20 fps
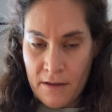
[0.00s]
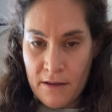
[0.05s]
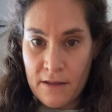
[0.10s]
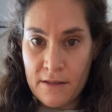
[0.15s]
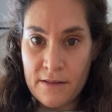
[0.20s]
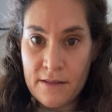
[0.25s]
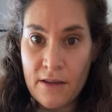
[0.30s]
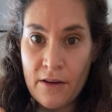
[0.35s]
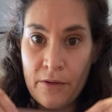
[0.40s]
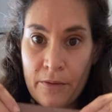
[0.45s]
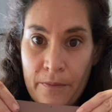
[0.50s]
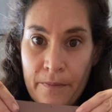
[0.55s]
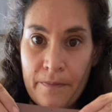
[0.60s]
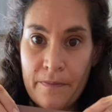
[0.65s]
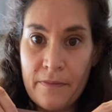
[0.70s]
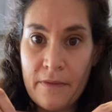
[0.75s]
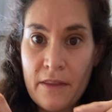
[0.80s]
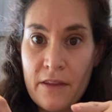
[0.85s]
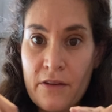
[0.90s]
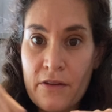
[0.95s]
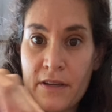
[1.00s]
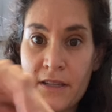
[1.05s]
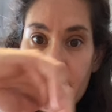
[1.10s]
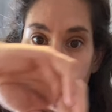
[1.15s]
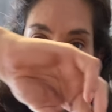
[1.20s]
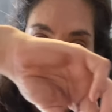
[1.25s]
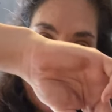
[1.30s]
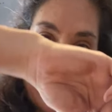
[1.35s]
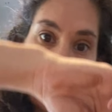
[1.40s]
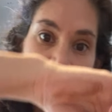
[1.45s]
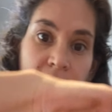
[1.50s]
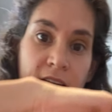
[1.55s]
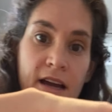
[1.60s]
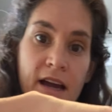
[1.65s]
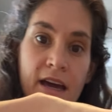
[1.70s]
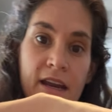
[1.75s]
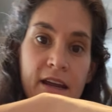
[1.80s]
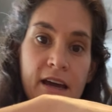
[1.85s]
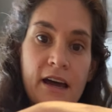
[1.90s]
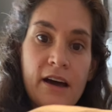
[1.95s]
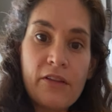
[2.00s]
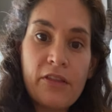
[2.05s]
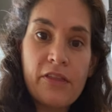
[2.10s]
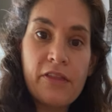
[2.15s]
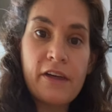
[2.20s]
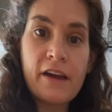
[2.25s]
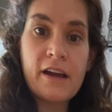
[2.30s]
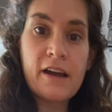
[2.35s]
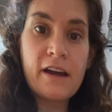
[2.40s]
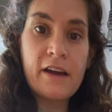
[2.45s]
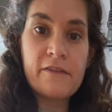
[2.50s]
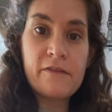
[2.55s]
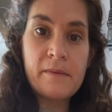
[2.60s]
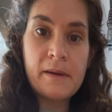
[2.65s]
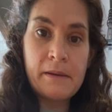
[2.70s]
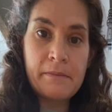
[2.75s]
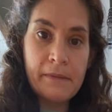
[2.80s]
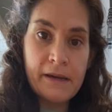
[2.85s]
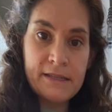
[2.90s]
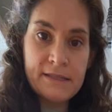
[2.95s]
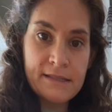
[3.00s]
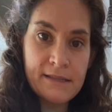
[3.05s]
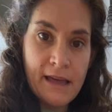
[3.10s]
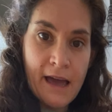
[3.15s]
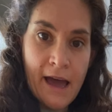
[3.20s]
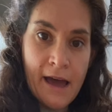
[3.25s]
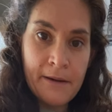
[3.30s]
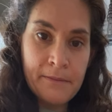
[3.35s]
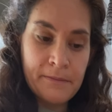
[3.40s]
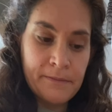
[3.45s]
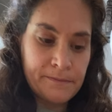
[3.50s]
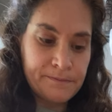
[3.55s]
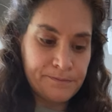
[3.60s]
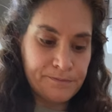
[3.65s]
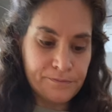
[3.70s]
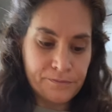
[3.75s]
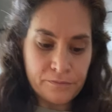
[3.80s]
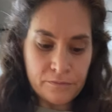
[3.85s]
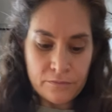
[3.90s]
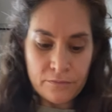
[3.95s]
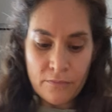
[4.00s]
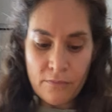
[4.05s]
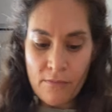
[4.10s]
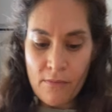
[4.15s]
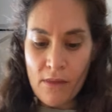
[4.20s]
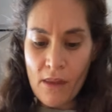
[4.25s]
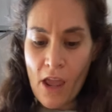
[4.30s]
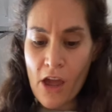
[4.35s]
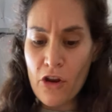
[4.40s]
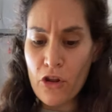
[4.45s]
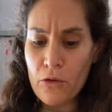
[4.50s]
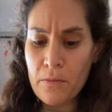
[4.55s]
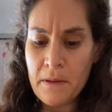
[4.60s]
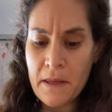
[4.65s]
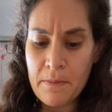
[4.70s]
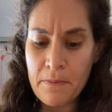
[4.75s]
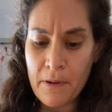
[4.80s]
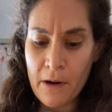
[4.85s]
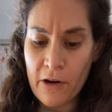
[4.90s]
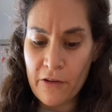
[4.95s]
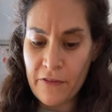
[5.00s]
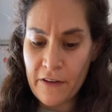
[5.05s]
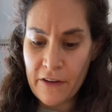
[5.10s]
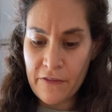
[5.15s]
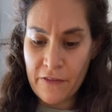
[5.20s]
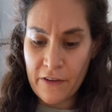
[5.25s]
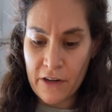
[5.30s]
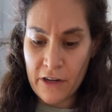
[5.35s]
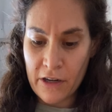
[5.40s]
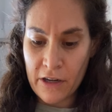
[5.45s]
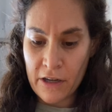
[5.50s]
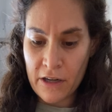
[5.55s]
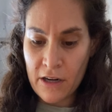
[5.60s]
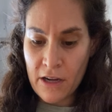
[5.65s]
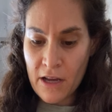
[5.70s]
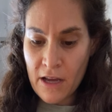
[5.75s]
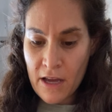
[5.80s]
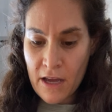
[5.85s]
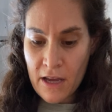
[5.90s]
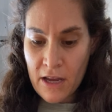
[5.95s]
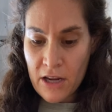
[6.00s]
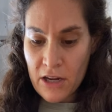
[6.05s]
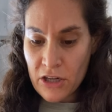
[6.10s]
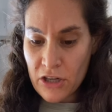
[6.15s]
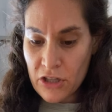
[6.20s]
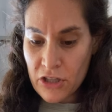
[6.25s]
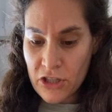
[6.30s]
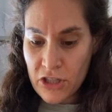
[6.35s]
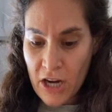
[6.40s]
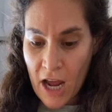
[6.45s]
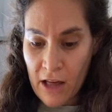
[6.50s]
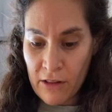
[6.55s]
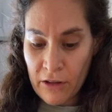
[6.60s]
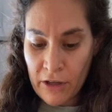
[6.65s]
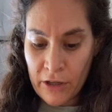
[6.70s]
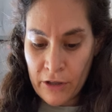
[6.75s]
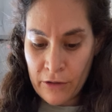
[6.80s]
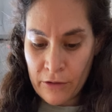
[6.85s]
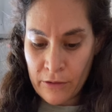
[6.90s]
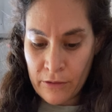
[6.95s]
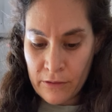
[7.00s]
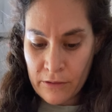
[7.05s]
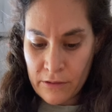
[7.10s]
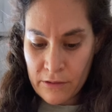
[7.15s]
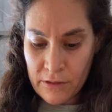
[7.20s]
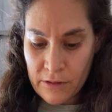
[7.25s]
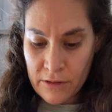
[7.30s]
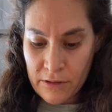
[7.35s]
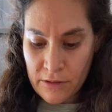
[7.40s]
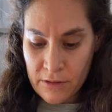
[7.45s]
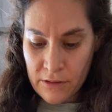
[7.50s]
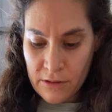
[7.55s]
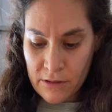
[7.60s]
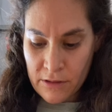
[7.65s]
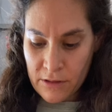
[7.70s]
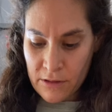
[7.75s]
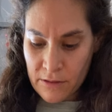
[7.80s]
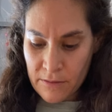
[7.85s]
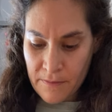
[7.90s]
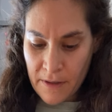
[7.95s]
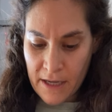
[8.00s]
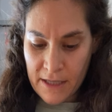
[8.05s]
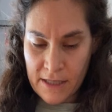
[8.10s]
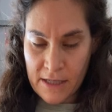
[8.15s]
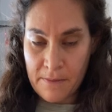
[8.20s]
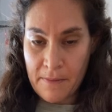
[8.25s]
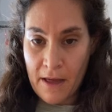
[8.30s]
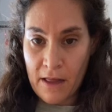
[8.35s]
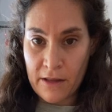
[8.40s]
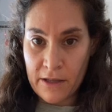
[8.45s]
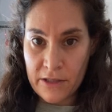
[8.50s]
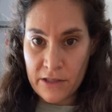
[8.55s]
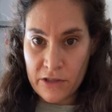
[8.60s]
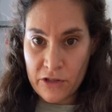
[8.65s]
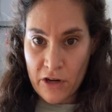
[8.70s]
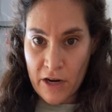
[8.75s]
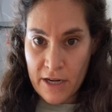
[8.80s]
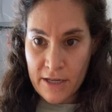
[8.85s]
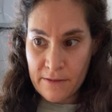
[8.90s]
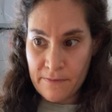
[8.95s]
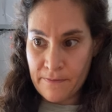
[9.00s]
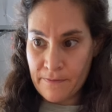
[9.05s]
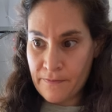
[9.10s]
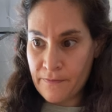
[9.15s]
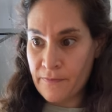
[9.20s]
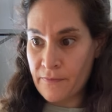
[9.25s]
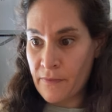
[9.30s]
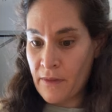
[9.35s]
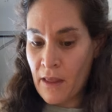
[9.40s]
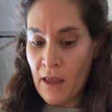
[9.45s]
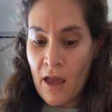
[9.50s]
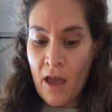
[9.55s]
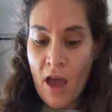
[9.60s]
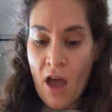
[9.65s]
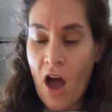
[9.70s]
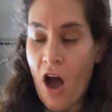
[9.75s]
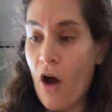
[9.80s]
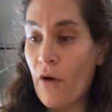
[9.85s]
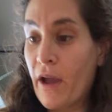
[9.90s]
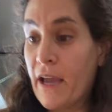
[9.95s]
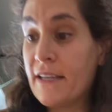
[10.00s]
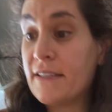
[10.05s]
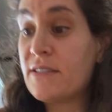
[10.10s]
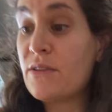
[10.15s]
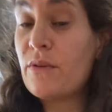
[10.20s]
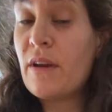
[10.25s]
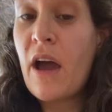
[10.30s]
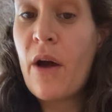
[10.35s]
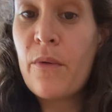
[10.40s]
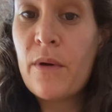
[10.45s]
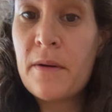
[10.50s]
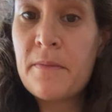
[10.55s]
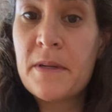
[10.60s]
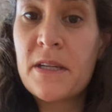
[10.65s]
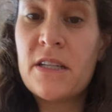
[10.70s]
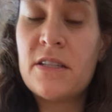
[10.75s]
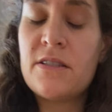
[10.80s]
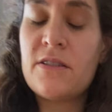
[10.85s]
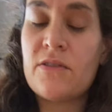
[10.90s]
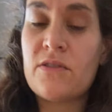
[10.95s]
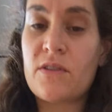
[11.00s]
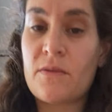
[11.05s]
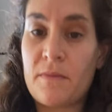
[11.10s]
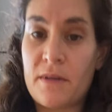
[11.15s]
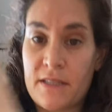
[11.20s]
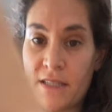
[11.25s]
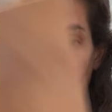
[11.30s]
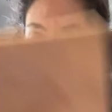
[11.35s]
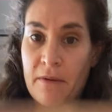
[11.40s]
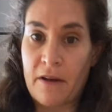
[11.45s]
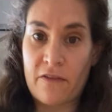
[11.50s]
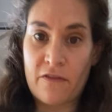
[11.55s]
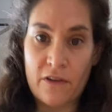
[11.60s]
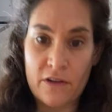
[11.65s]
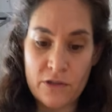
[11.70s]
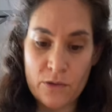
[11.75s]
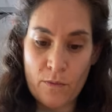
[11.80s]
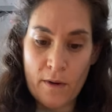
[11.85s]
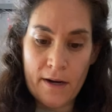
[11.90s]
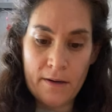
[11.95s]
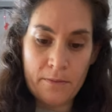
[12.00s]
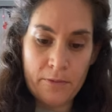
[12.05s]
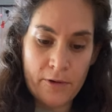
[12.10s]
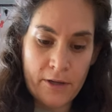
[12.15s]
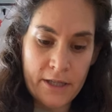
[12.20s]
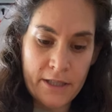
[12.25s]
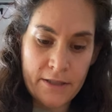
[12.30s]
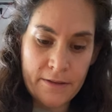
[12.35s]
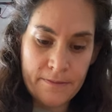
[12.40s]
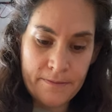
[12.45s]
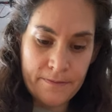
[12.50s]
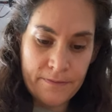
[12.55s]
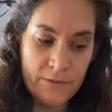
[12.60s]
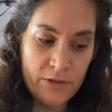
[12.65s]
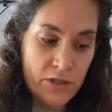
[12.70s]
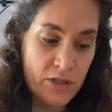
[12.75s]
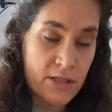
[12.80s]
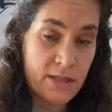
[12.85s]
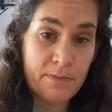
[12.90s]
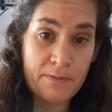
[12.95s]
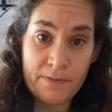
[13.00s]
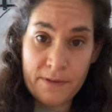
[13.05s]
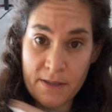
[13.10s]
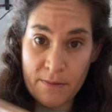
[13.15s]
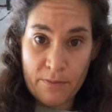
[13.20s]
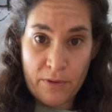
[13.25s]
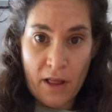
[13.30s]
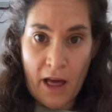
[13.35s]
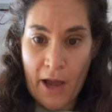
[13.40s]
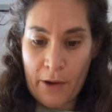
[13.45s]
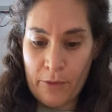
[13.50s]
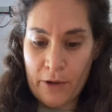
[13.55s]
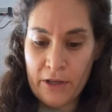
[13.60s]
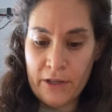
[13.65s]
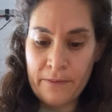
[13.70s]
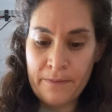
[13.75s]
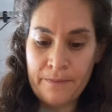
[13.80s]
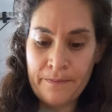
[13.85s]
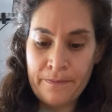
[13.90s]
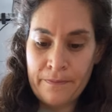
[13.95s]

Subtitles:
So you can see kind of how thick I've made my slab. It'll be perfect for shallow painting palette tray. Okay, so now what I'm gonna do is I'm gonna take my first wear board, just some plywood,